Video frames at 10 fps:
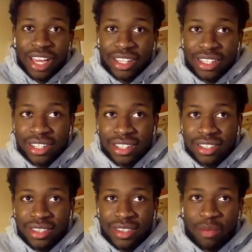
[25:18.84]
like
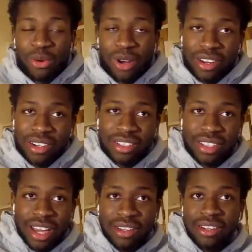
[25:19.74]
the point
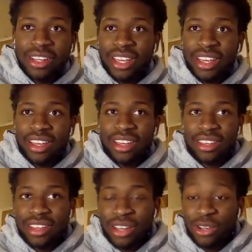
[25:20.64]
that I'd look at it,
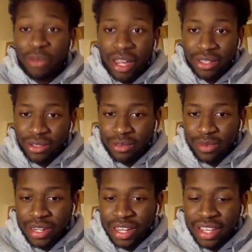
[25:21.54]
I'd look back to it
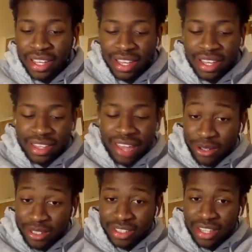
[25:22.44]
and be like,
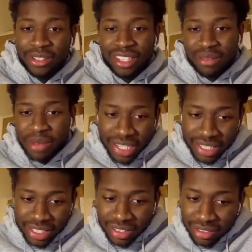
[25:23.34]
that was that was an
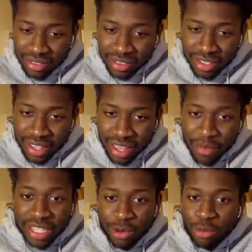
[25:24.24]
amazing
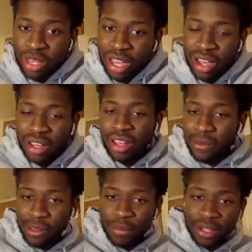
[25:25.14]
amazing moment that I,
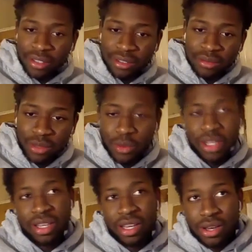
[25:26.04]
I, think back to.
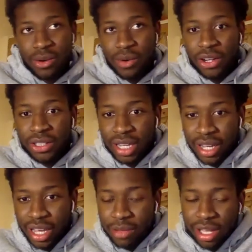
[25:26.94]
We we lost
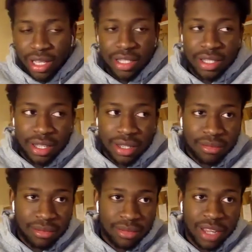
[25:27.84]
that game against
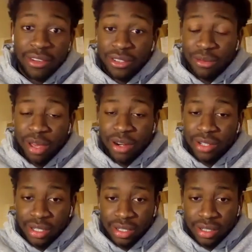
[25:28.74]
um, Netherlands on
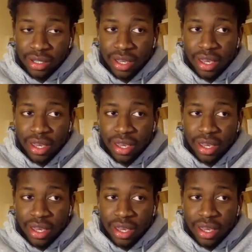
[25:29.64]
penalties.